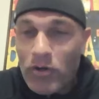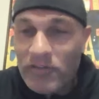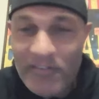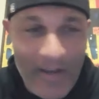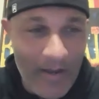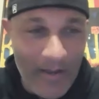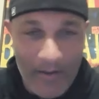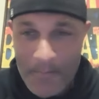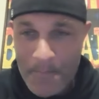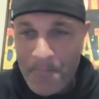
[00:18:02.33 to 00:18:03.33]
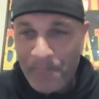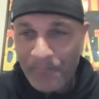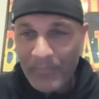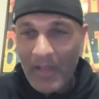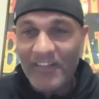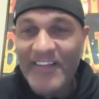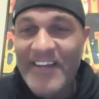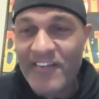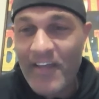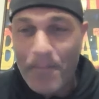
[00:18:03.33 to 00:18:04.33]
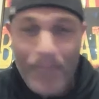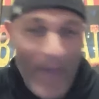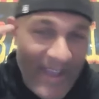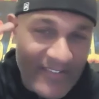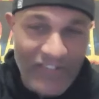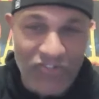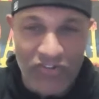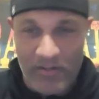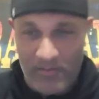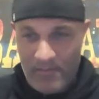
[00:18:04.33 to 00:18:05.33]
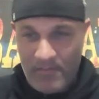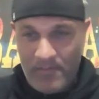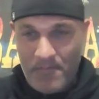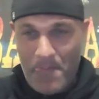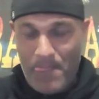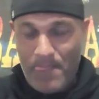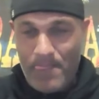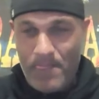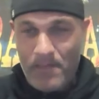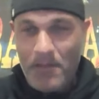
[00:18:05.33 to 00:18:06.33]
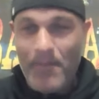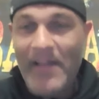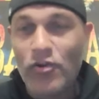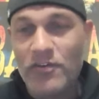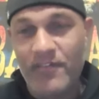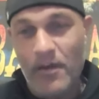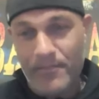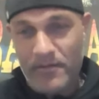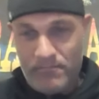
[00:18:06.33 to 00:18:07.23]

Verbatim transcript: what to tell you. Listen, pay attention. You might learn something.